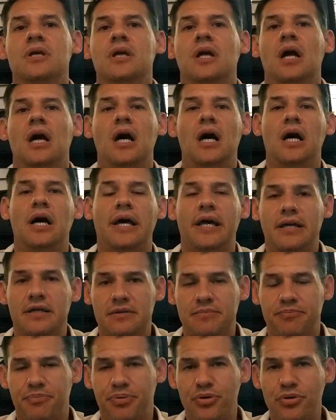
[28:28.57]

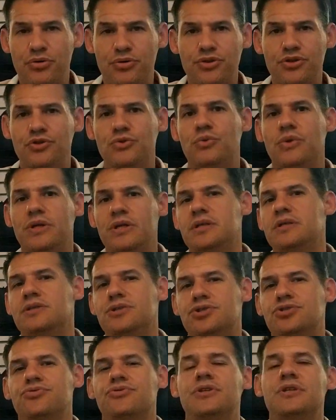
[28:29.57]
and pull you in and
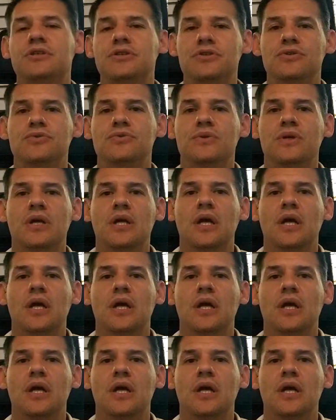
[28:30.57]
intrigue you.